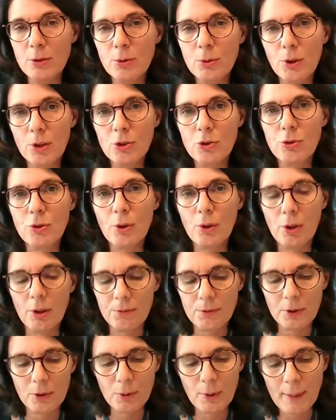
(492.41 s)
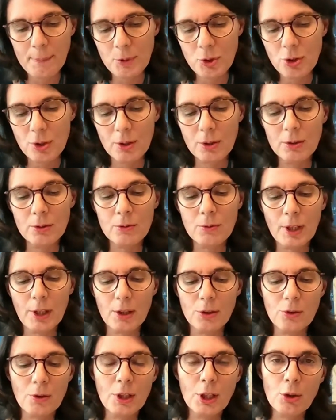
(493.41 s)
control of corruption,
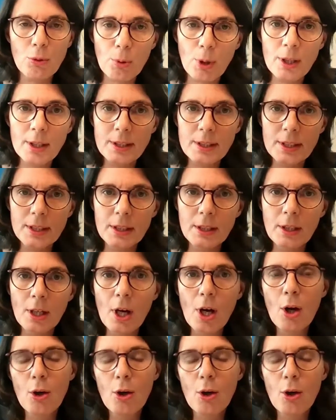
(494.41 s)
regulatory quality,